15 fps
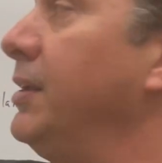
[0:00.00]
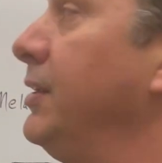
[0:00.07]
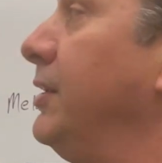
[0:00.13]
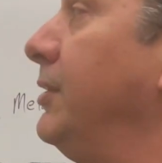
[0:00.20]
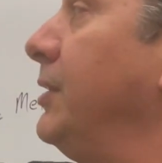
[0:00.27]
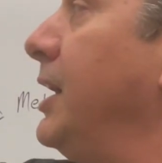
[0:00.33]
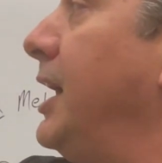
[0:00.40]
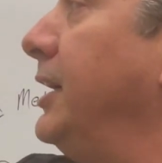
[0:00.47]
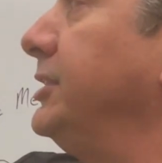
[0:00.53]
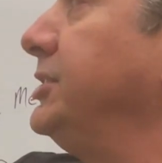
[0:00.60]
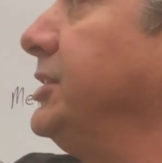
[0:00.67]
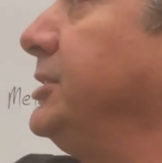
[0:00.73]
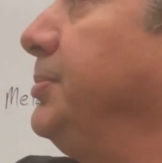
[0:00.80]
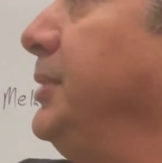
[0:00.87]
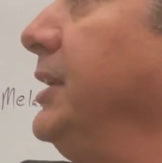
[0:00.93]
They're not
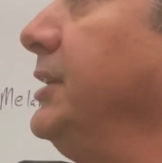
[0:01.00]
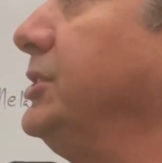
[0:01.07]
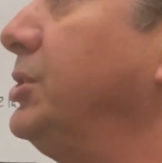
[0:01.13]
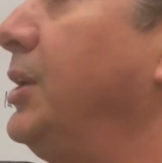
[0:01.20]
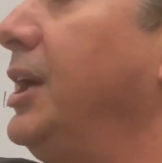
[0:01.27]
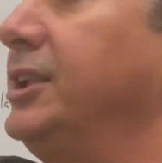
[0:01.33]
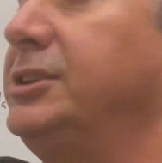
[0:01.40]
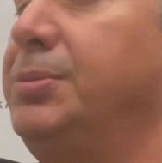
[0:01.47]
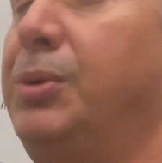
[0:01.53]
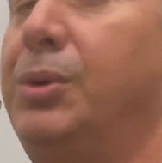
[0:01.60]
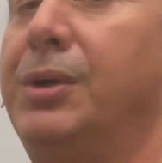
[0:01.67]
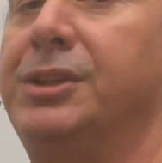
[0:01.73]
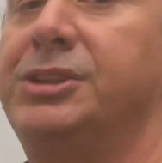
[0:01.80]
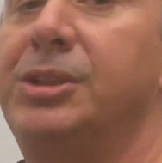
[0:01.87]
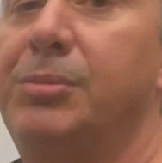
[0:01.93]
just being
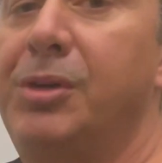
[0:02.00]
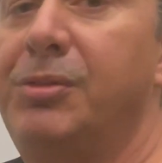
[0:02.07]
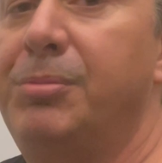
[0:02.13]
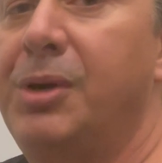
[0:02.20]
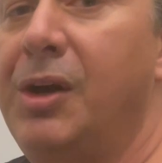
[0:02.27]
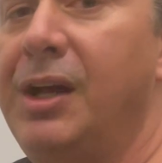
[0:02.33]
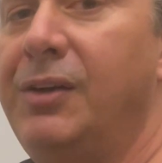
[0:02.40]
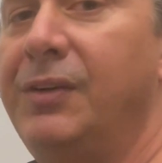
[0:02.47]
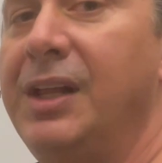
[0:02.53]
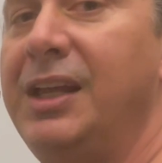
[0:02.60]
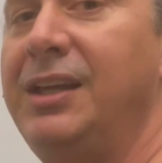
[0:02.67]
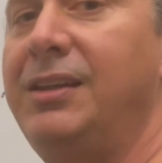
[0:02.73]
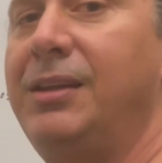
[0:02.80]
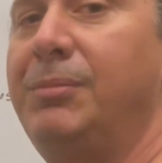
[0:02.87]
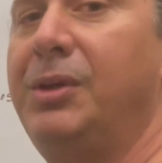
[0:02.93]
transported. Some of them are held
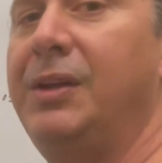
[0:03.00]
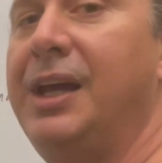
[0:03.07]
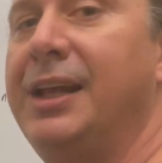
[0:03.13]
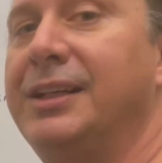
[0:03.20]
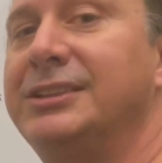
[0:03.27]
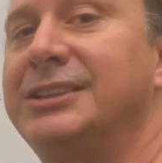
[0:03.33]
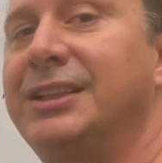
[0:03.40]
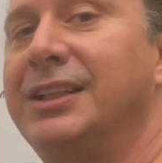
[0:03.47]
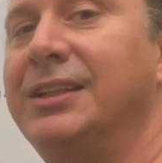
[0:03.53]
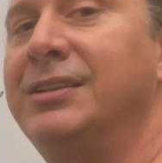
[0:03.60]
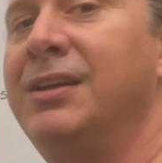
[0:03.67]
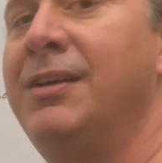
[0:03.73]
in the melanocyte.